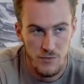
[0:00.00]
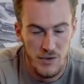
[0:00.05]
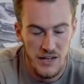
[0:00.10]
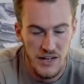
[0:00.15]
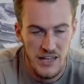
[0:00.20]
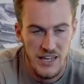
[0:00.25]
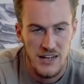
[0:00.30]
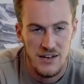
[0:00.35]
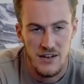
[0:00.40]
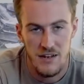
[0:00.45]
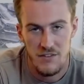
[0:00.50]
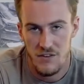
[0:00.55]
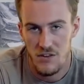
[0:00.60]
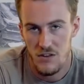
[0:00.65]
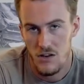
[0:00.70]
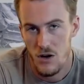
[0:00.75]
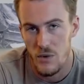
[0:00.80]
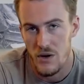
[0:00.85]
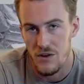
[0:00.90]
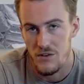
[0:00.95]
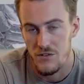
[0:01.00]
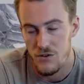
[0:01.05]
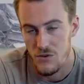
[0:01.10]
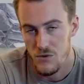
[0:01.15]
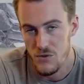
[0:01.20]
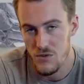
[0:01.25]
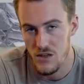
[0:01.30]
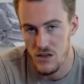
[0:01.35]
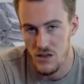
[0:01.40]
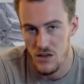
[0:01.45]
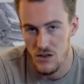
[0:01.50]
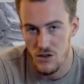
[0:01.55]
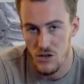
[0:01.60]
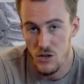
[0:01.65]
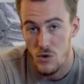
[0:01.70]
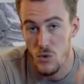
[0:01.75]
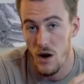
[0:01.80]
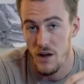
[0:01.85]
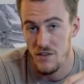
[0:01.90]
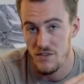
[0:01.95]
but he doesn't go into the
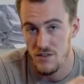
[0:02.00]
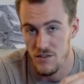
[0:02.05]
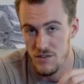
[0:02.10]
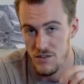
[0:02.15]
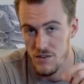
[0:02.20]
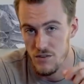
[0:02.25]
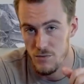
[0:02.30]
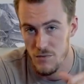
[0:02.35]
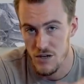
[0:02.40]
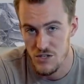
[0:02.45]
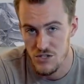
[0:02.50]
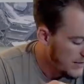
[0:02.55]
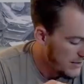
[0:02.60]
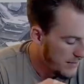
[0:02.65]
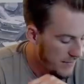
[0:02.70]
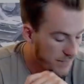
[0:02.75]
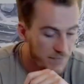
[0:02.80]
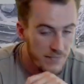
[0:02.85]
nuances as much.